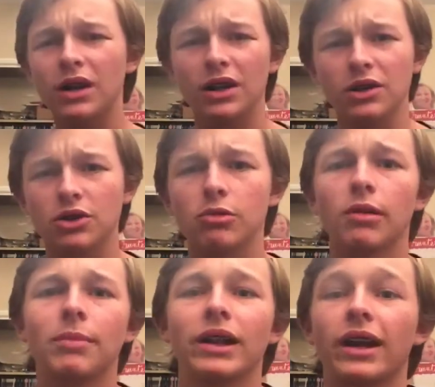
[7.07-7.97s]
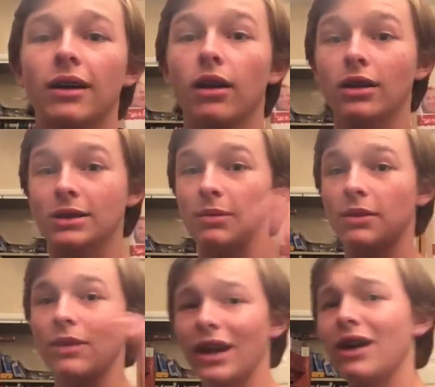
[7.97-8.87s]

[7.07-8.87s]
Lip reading: unusual, but I'll explain why.